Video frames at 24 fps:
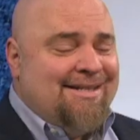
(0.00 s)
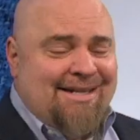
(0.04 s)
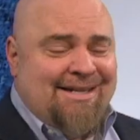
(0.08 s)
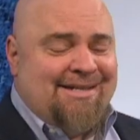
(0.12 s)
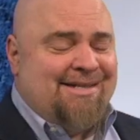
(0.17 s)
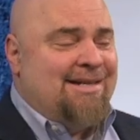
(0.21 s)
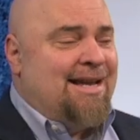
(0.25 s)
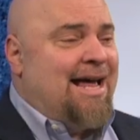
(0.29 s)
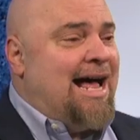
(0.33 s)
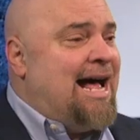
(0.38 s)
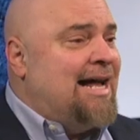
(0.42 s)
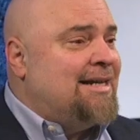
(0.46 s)
is
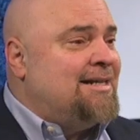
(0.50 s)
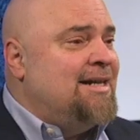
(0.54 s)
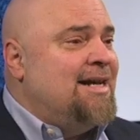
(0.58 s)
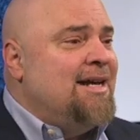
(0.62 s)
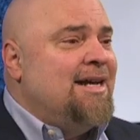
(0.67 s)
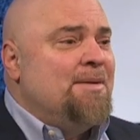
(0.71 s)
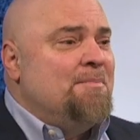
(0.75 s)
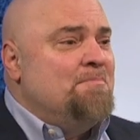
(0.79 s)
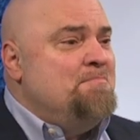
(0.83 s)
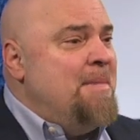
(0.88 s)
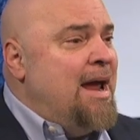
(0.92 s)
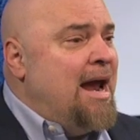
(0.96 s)
not
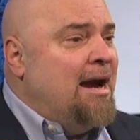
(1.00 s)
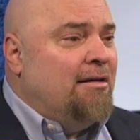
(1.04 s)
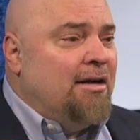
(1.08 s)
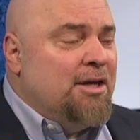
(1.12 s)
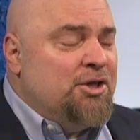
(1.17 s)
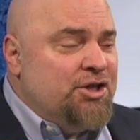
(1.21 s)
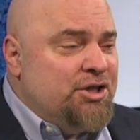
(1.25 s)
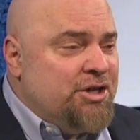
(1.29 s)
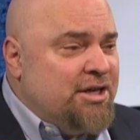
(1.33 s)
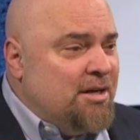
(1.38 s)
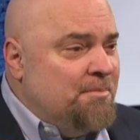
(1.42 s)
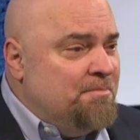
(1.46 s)

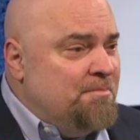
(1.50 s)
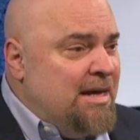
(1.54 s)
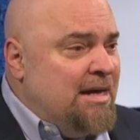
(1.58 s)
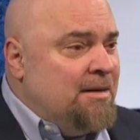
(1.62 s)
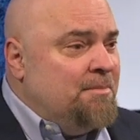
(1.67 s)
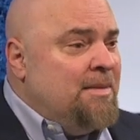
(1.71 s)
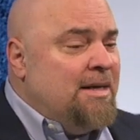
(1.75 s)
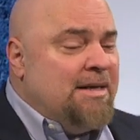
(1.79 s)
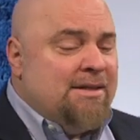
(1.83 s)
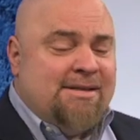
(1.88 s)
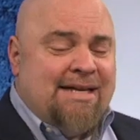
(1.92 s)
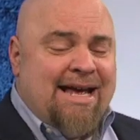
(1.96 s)
marriage and commitment.